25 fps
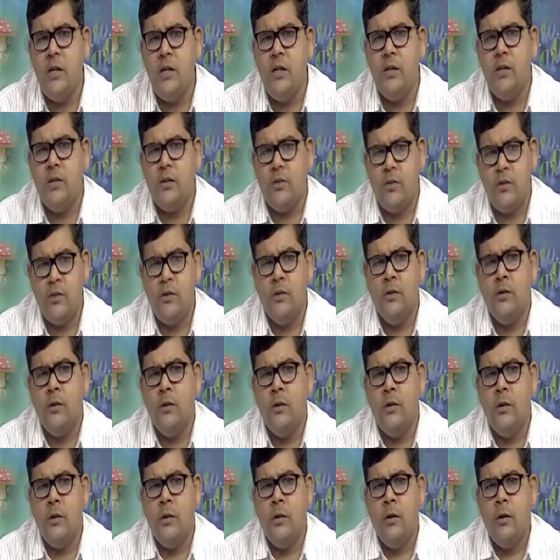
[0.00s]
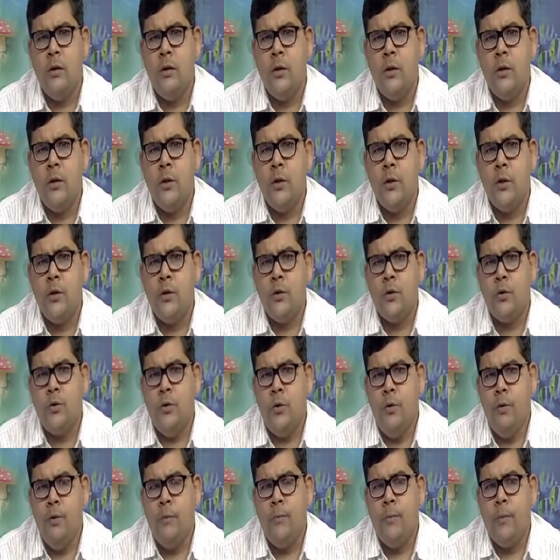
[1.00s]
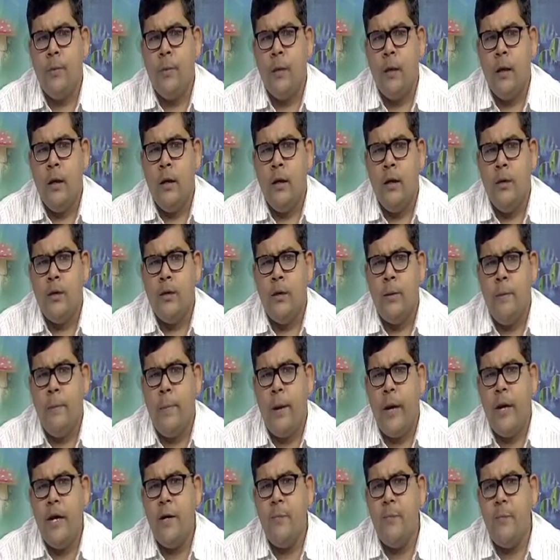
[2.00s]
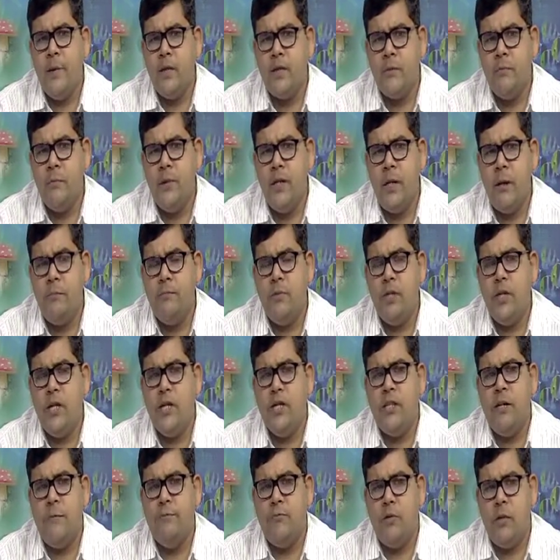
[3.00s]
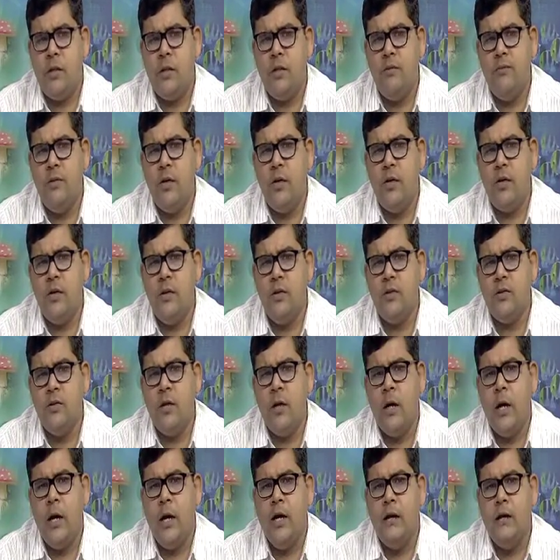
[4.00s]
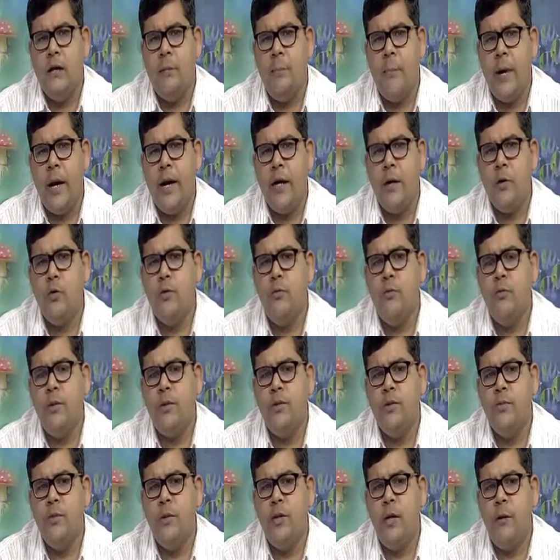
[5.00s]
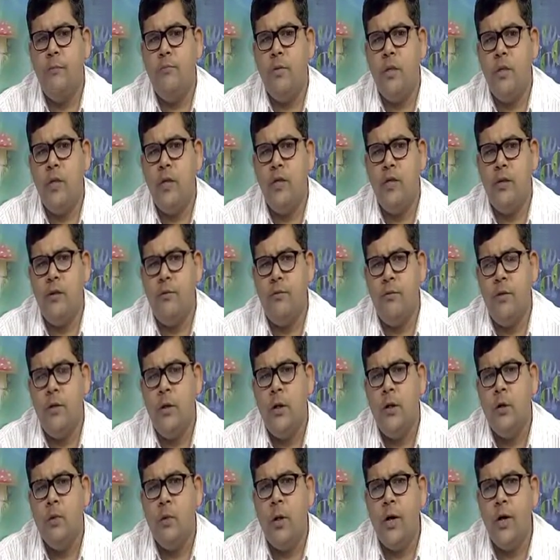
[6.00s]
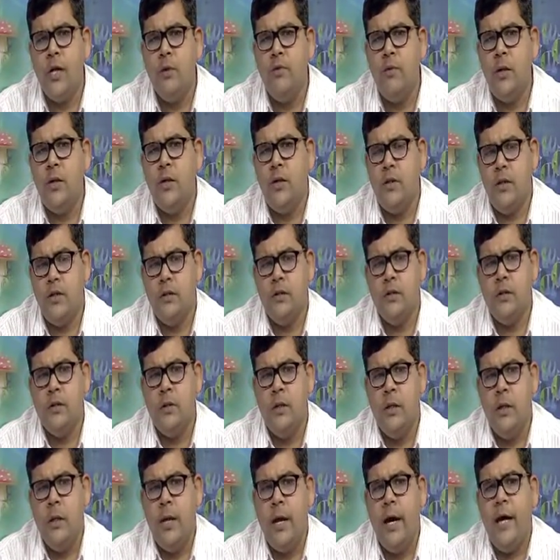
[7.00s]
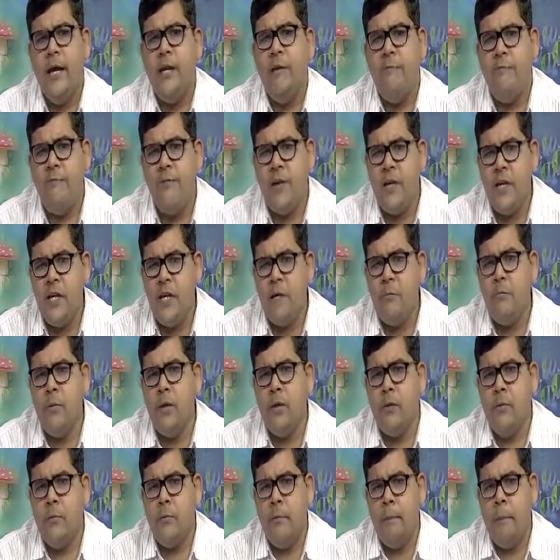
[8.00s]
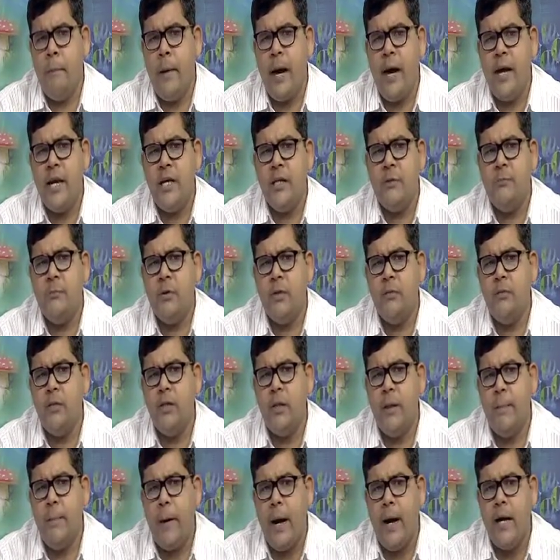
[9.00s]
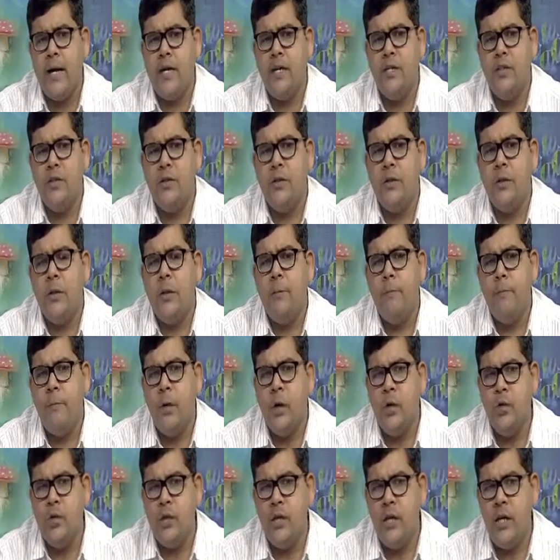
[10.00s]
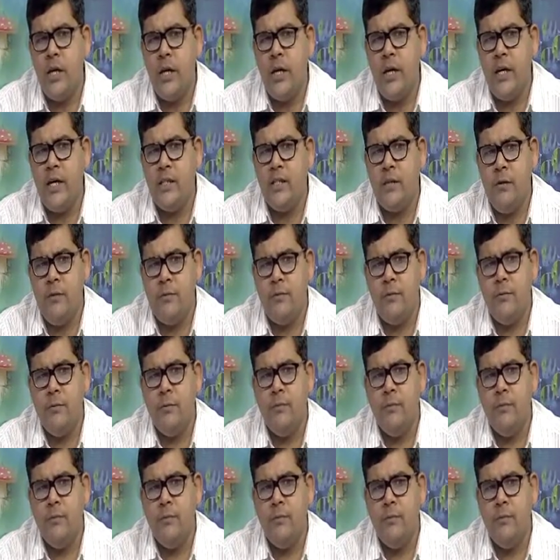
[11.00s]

years. So, the bride must be of the age of 21 years and the bridegroom must be of the age of 21 years. And if any marriage between the parties below the age of